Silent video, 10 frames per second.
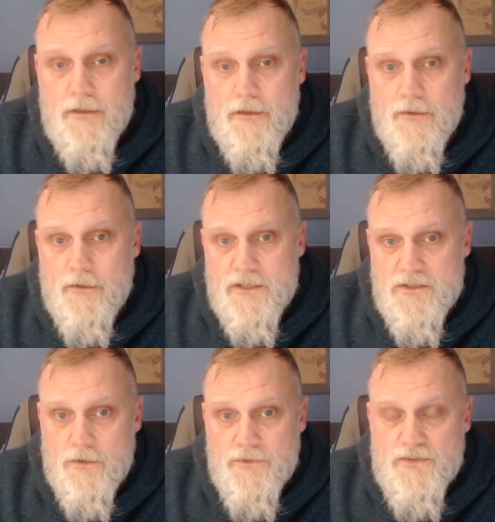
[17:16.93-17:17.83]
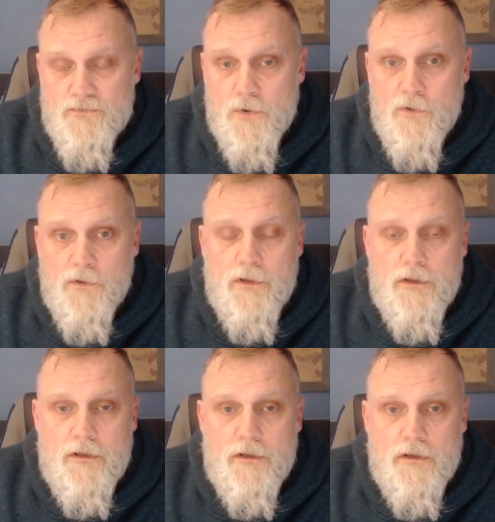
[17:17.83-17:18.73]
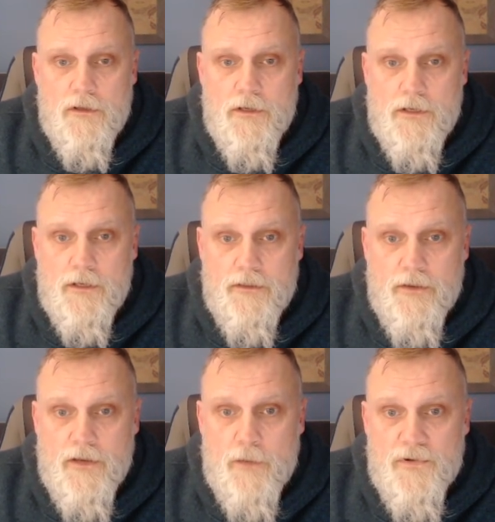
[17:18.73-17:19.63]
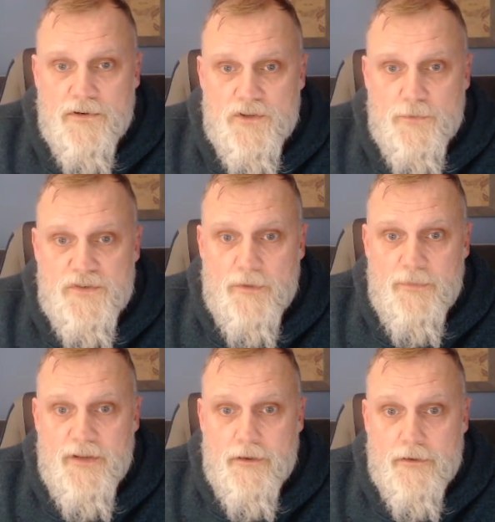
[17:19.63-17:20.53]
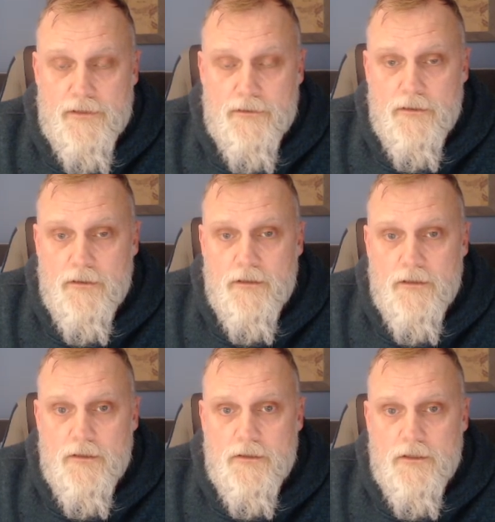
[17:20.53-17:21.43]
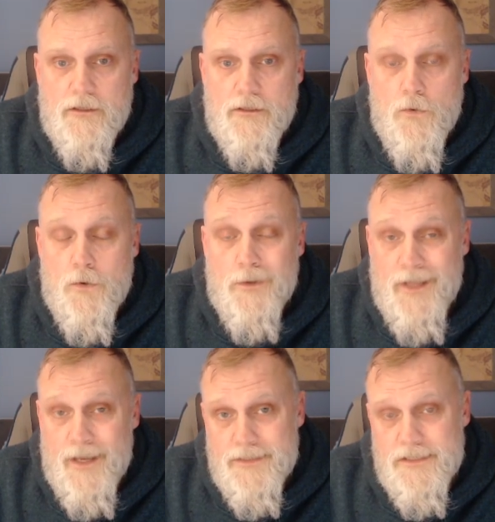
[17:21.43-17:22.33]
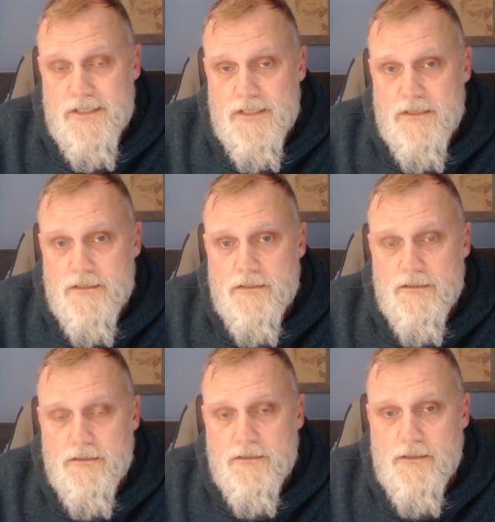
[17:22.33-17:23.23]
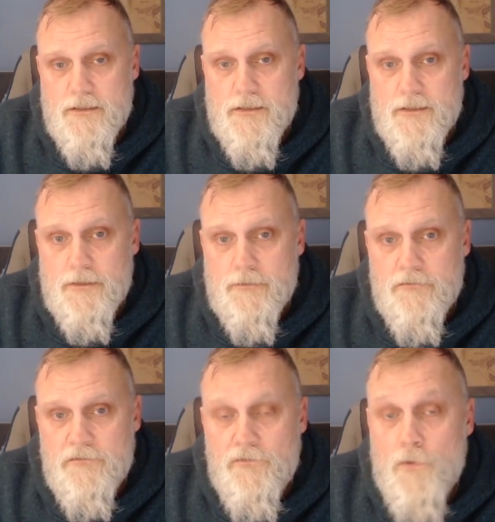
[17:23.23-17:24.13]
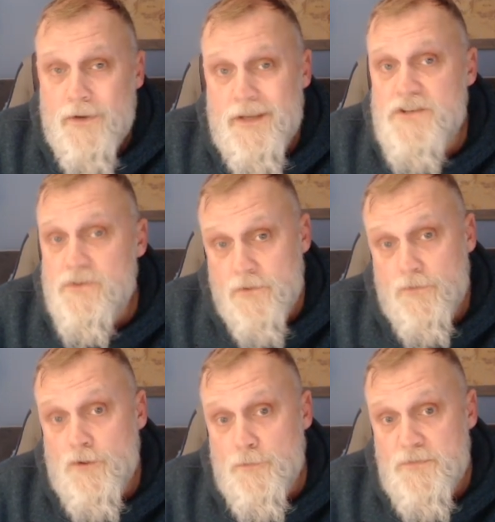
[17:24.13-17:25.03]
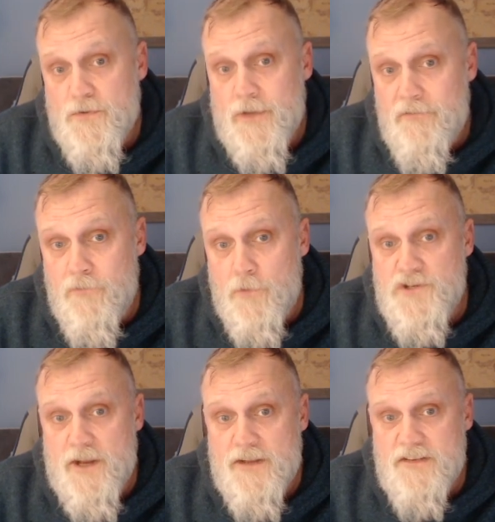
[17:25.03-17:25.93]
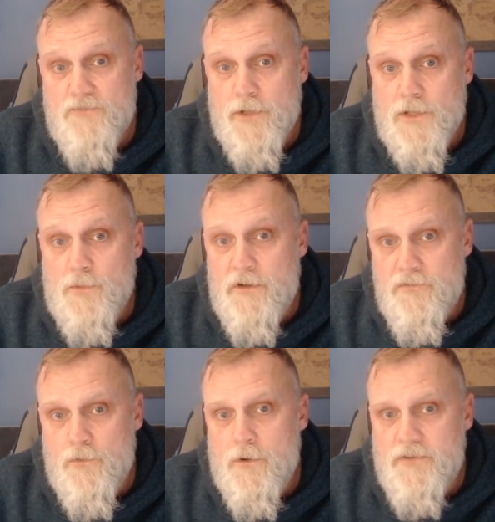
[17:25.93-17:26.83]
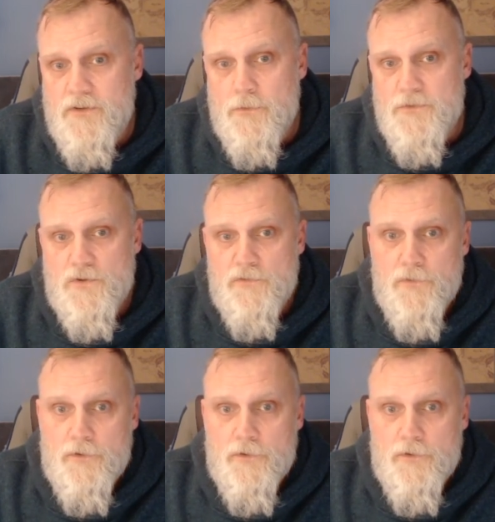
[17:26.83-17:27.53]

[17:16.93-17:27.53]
As long as you roll the number superscript here or less for each group. So you have 4 chances of rolling a 1, 4 over 2, and so forth.